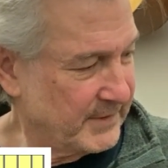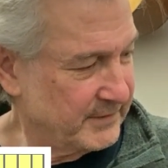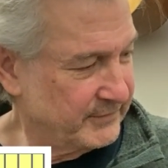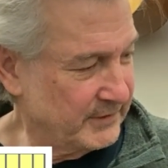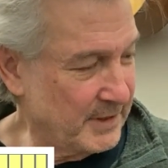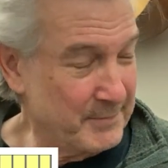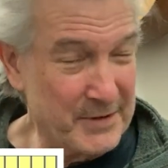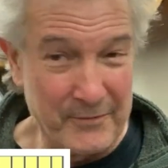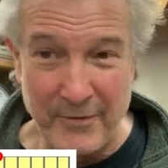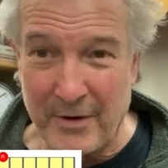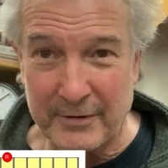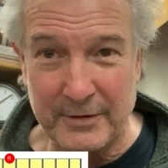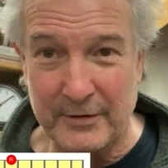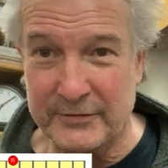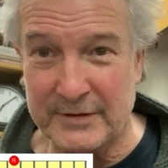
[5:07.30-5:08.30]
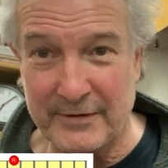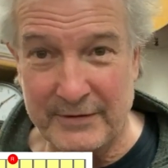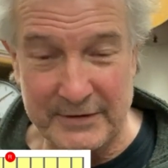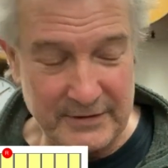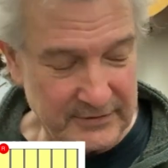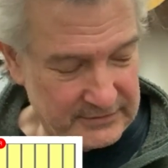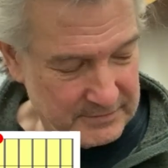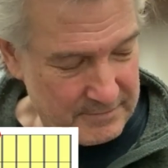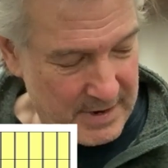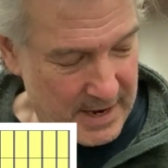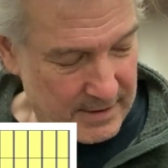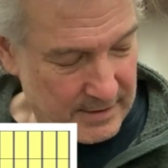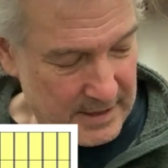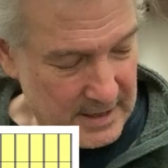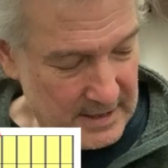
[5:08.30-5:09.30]
See, I'm hitting wrong notes and everything, it doesn't
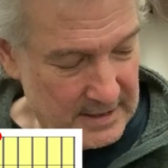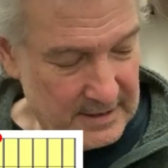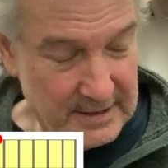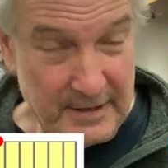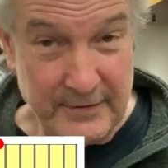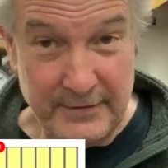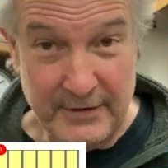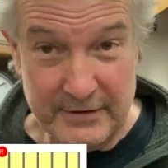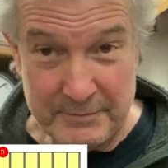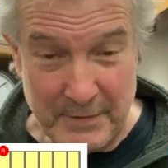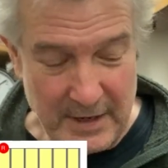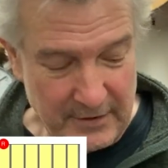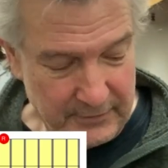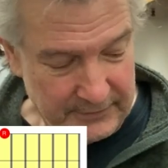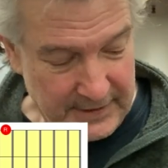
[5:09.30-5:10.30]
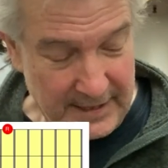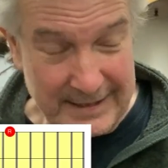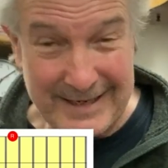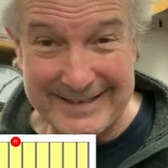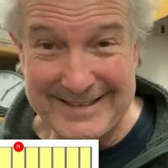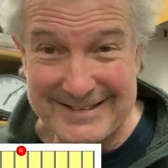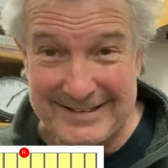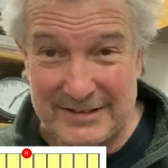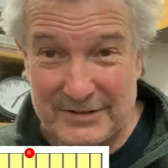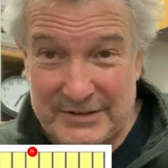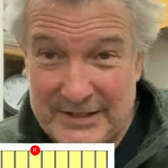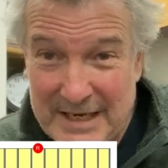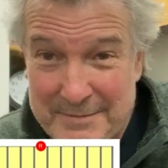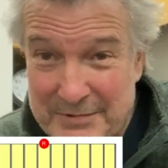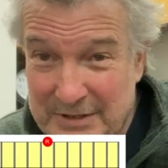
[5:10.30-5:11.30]
matter. There's my other. Then I got this little
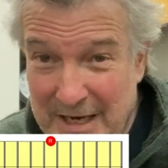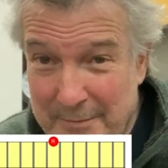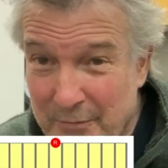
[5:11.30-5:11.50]
same shape